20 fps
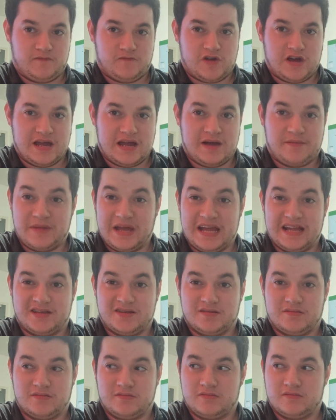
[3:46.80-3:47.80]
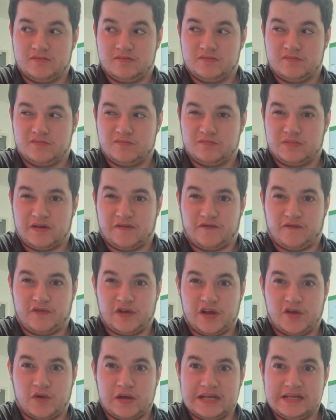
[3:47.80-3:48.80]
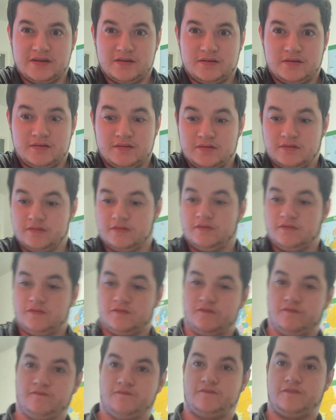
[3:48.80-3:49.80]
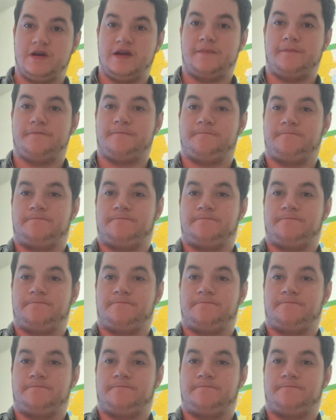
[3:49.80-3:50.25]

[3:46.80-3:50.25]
right, I made about £3, right?